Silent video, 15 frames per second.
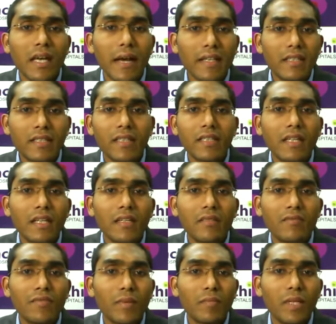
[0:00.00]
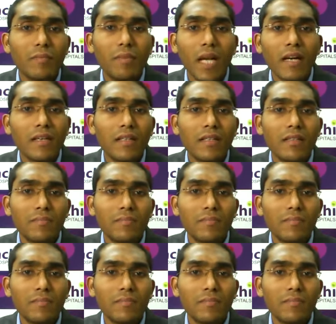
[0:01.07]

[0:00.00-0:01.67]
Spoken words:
excreted from the blood